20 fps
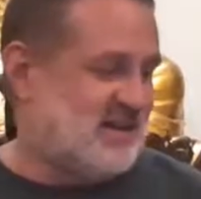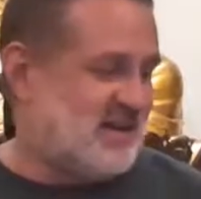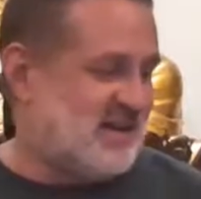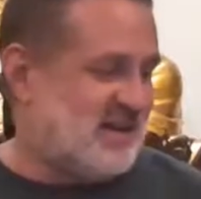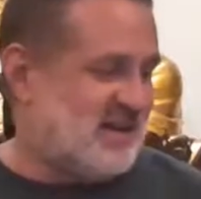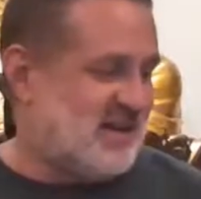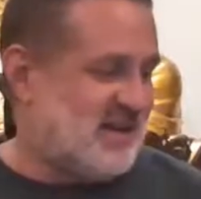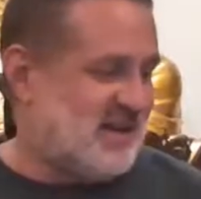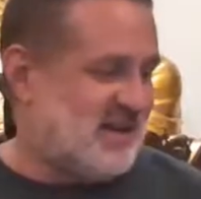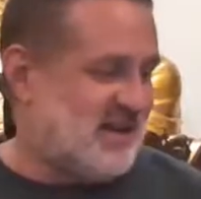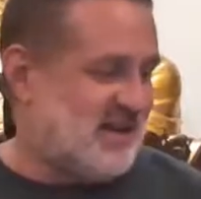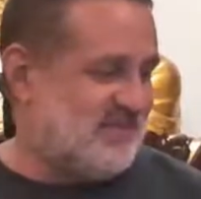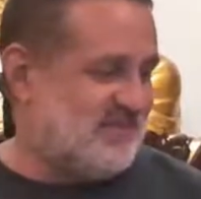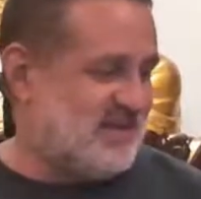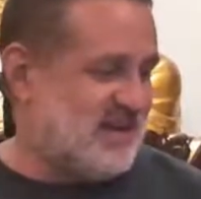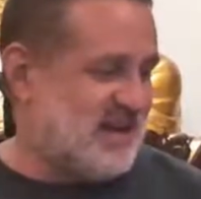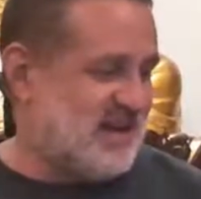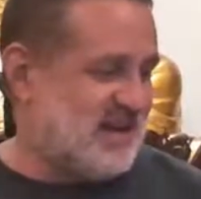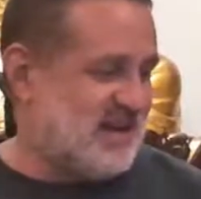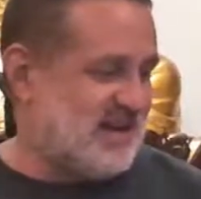
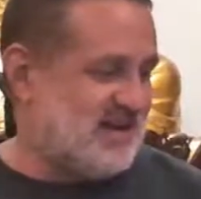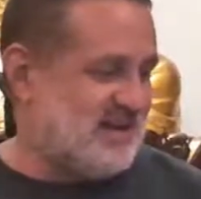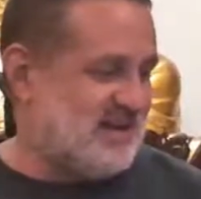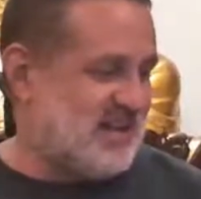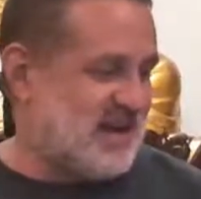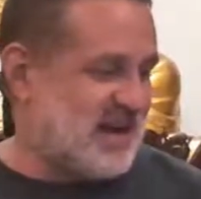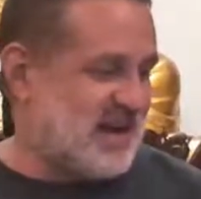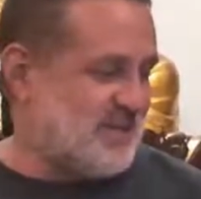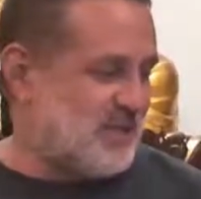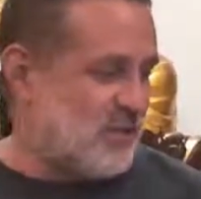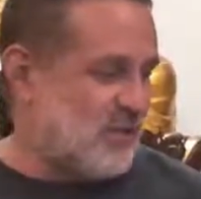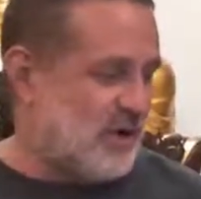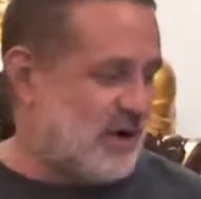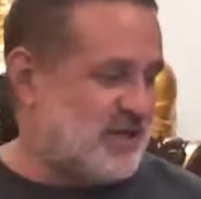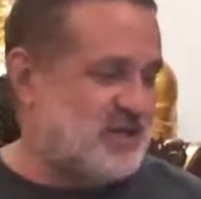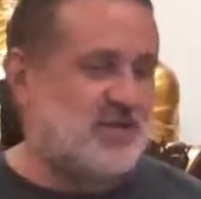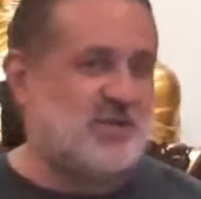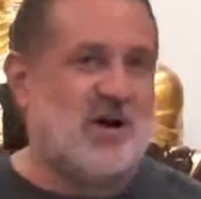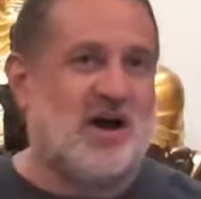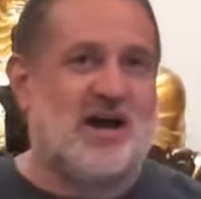And that I'm going
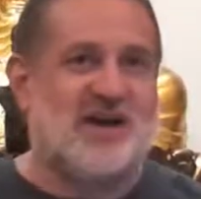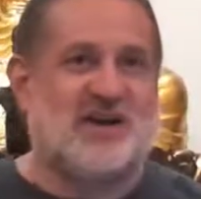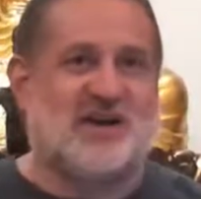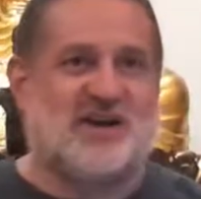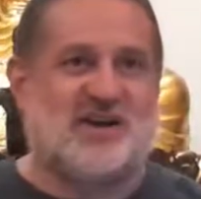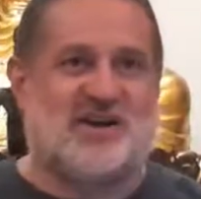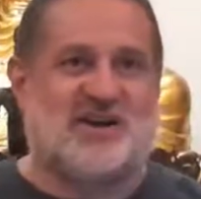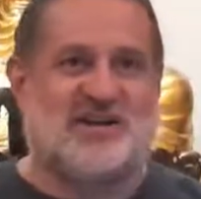to honor.